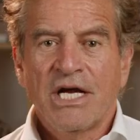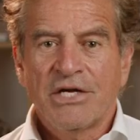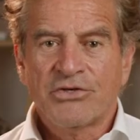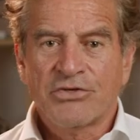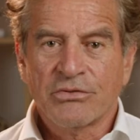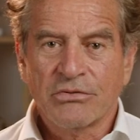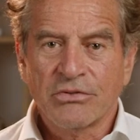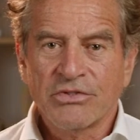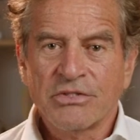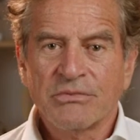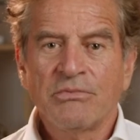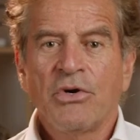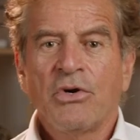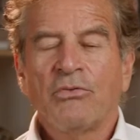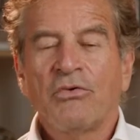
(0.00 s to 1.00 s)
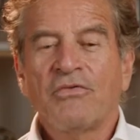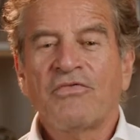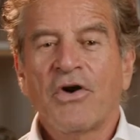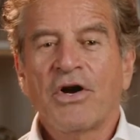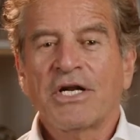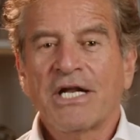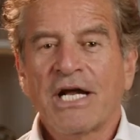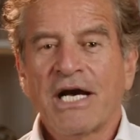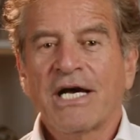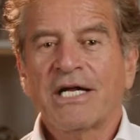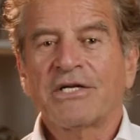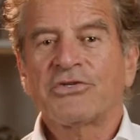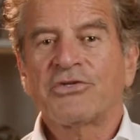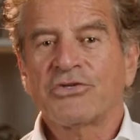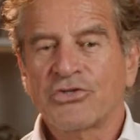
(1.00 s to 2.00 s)
and tourism will find it
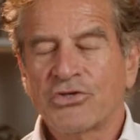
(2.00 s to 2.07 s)
harder to